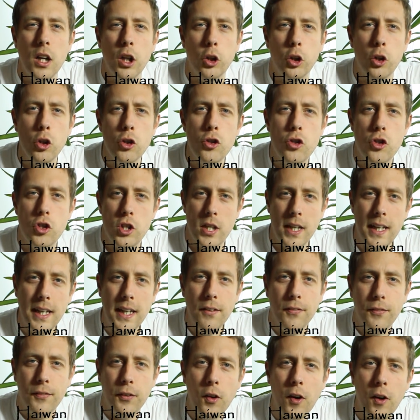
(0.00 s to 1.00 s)
good
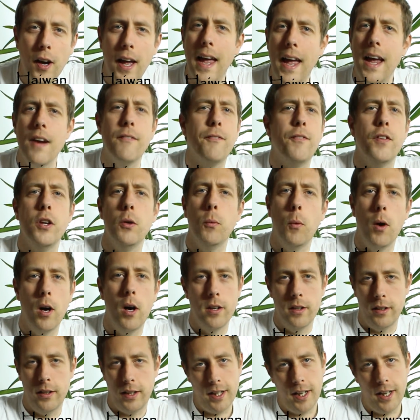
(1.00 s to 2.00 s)
tea for
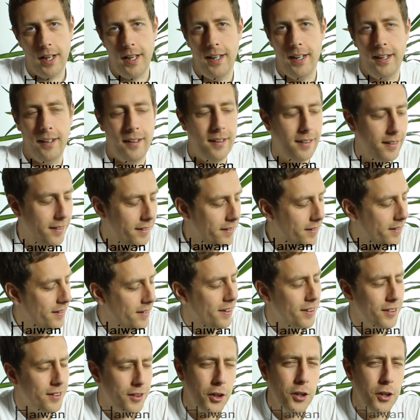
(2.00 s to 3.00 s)
everyone cake.
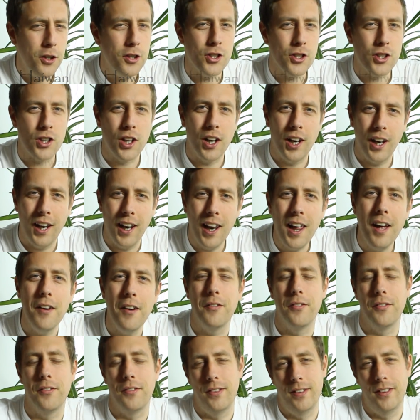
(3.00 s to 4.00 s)
Don't just
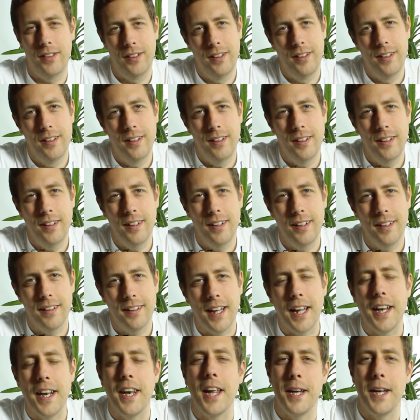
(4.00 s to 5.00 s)
love
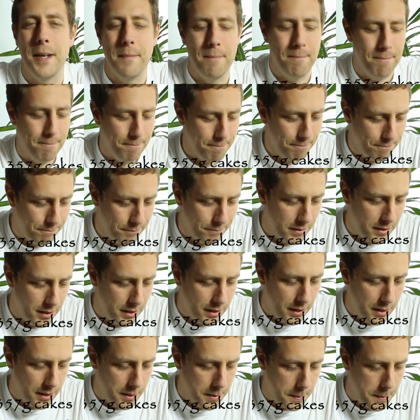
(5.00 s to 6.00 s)
that name.
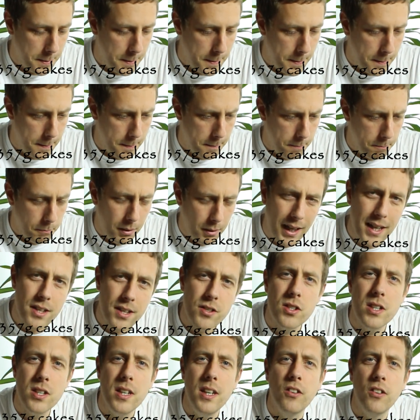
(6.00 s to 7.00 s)
But
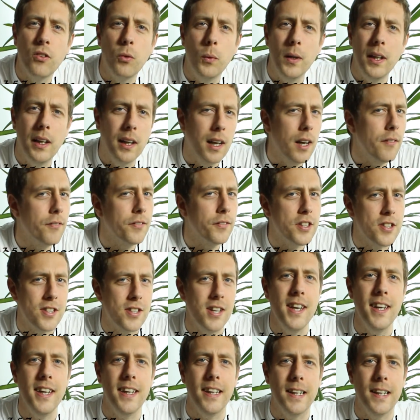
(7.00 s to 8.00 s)
let's see if we love the
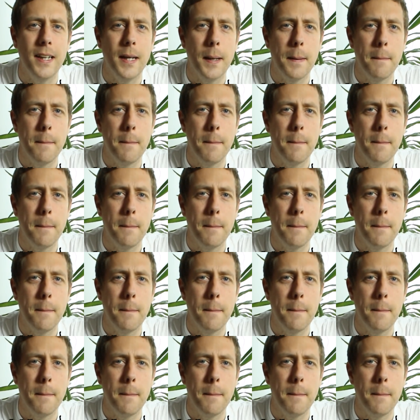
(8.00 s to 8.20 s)
tea.